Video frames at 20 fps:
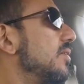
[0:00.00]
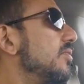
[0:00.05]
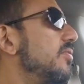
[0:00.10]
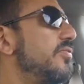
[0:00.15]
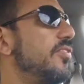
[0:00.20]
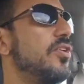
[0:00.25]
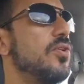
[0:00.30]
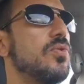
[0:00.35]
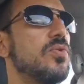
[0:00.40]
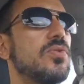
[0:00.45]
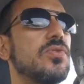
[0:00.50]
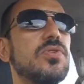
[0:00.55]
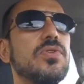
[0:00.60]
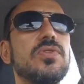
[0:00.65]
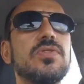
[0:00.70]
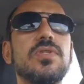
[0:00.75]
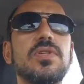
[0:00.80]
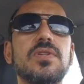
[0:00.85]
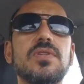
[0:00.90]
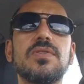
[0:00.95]

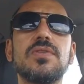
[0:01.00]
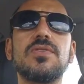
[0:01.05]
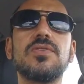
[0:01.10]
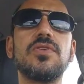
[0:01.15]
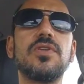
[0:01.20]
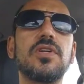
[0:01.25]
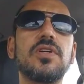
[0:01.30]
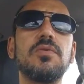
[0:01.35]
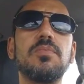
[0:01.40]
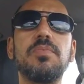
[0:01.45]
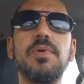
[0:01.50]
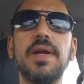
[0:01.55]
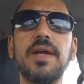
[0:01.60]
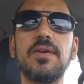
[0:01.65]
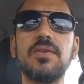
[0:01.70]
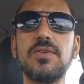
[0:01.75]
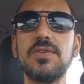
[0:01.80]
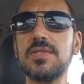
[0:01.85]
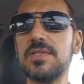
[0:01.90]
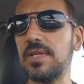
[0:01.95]
fuses and circuit
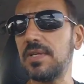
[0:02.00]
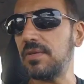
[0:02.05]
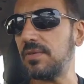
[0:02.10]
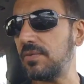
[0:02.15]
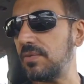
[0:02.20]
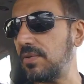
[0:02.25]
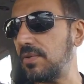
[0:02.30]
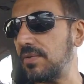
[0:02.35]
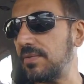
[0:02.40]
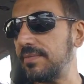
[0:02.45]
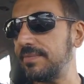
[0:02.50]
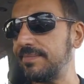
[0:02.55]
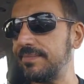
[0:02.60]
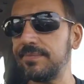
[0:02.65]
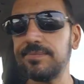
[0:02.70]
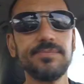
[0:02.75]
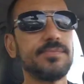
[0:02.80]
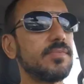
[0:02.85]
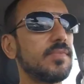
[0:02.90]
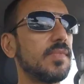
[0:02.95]
breakers and
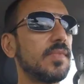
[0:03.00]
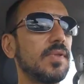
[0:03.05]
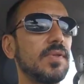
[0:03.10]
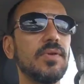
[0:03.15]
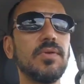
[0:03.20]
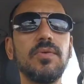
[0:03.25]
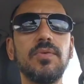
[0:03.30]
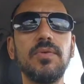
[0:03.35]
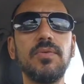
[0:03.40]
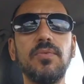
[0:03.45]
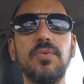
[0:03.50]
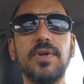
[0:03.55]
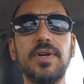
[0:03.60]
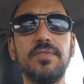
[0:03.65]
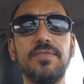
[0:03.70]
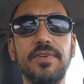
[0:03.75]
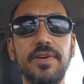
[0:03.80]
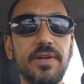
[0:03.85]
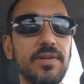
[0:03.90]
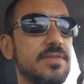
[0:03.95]

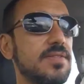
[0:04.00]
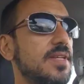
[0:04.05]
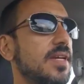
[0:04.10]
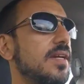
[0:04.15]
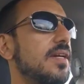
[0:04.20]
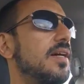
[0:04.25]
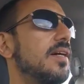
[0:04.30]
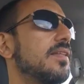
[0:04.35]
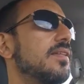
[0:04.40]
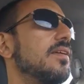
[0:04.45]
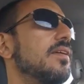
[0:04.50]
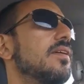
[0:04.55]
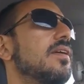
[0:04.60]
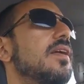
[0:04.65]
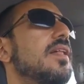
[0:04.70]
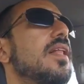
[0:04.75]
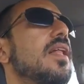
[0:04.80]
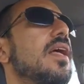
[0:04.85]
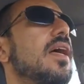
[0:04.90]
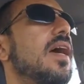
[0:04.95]
whatever else I got there.
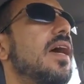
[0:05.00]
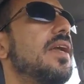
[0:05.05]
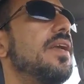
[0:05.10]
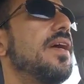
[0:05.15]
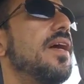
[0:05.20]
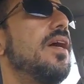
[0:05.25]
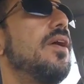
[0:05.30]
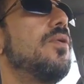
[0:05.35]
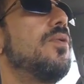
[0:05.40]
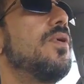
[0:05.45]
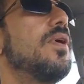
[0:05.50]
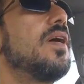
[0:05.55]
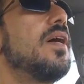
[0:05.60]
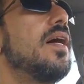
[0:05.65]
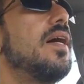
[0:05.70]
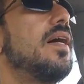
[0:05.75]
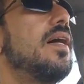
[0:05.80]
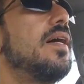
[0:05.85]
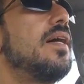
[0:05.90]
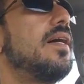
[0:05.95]
Anyhow,
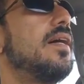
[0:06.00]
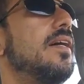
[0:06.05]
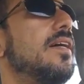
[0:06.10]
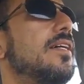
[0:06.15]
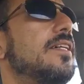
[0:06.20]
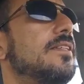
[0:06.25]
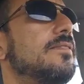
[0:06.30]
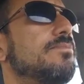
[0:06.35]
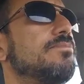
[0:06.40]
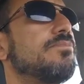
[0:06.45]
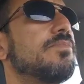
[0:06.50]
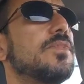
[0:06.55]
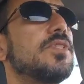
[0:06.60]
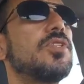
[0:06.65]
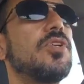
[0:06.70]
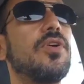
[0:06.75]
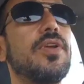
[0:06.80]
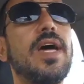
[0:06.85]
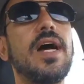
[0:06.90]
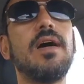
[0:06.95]

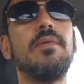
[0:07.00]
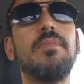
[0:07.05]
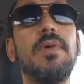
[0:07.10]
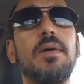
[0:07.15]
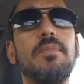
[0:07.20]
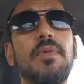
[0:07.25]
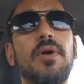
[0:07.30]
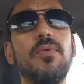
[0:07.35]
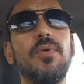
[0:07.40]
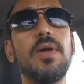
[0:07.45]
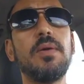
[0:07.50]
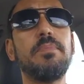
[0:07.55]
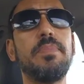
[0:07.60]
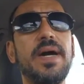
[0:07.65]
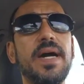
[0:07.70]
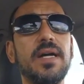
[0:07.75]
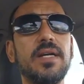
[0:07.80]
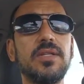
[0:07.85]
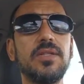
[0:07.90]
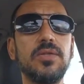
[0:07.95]
so now I'm on my way
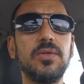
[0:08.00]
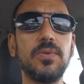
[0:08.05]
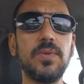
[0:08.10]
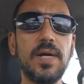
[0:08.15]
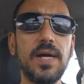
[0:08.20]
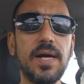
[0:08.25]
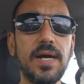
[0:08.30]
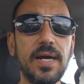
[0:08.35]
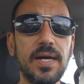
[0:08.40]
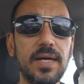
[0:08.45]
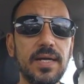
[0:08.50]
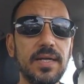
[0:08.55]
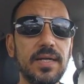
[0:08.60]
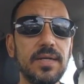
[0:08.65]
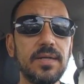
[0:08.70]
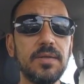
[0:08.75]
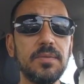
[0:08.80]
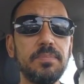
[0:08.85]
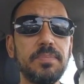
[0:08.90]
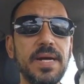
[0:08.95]
back to
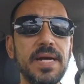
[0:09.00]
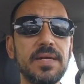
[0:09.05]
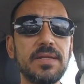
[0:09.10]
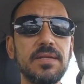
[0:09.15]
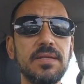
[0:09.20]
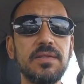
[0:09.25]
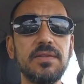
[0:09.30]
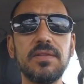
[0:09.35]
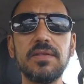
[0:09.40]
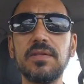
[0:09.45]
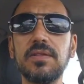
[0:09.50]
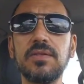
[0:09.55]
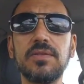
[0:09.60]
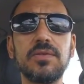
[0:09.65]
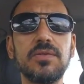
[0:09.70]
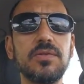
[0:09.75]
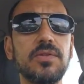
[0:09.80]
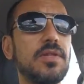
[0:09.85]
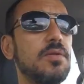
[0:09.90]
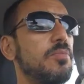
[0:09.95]

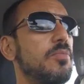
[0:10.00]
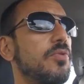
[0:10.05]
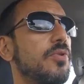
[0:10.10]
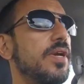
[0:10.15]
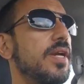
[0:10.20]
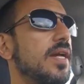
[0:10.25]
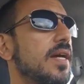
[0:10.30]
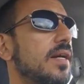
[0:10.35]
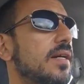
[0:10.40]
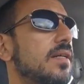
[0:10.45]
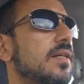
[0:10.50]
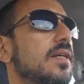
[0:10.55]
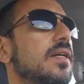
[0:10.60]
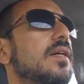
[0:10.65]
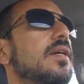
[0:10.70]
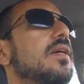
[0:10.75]
the marina